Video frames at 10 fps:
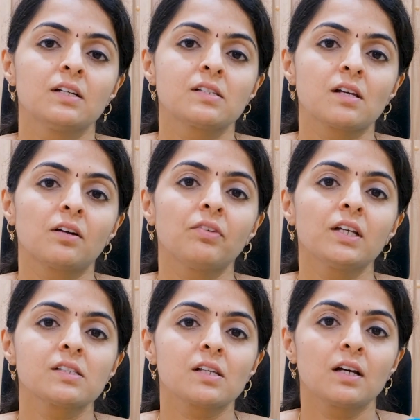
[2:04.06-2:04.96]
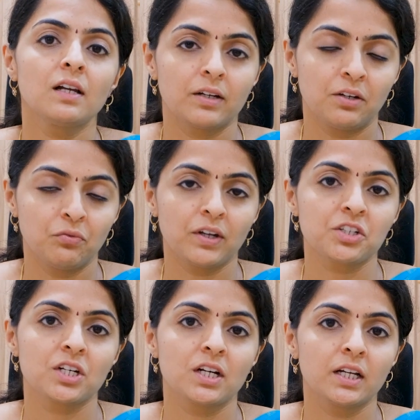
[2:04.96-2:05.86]
cervical
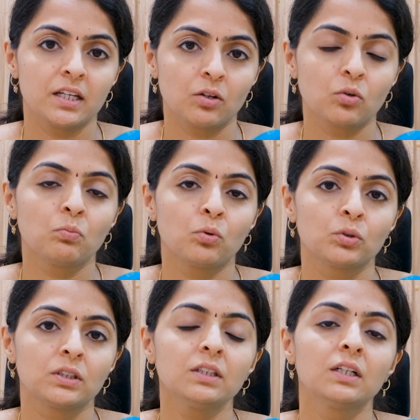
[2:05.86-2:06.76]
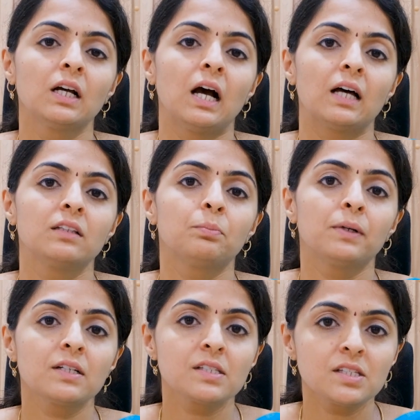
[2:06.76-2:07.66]
infection ah irukumbodhu adu
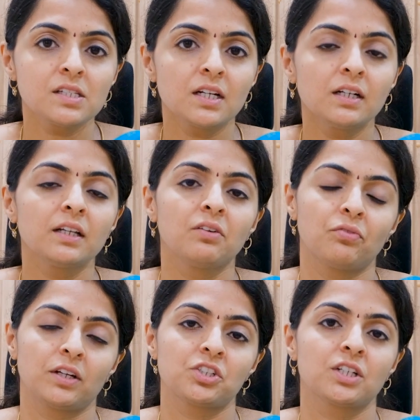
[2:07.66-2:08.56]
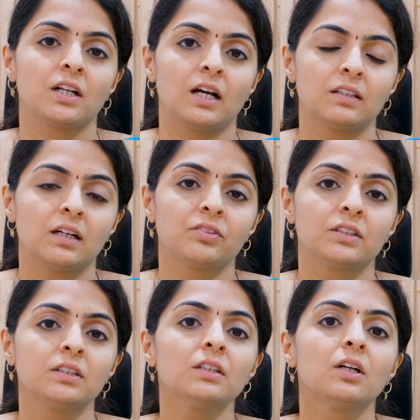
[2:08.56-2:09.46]
persistent infection,
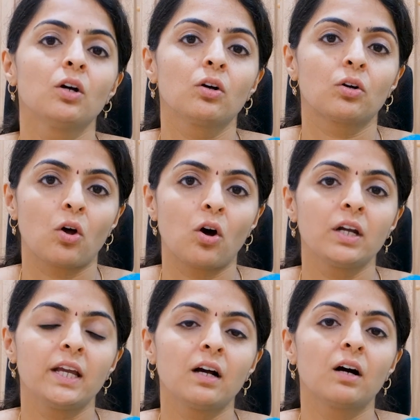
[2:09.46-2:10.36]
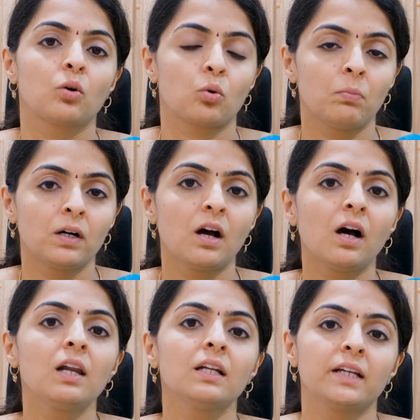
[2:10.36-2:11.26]
adavadhu chronic romba
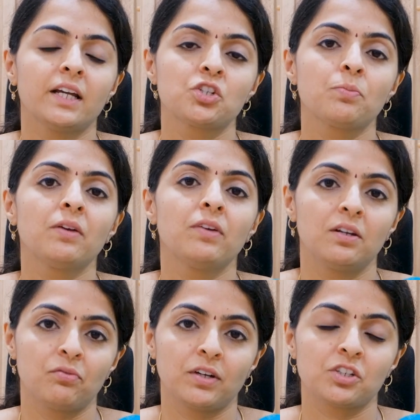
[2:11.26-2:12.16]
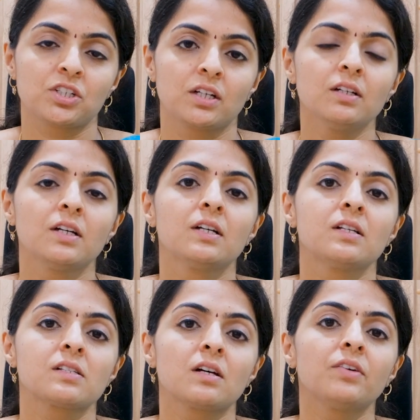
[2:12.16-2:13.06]
naal and the HPV infection
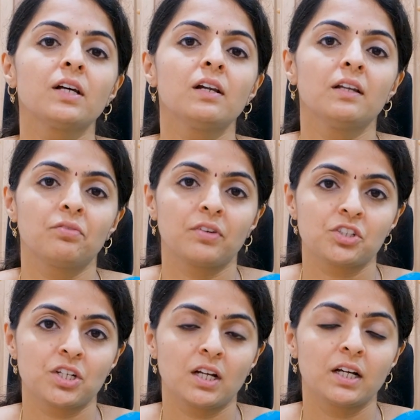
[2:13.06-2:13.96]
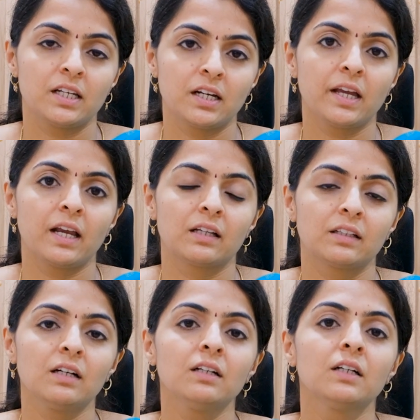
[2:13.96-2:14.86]
cervical infection ah irukela da,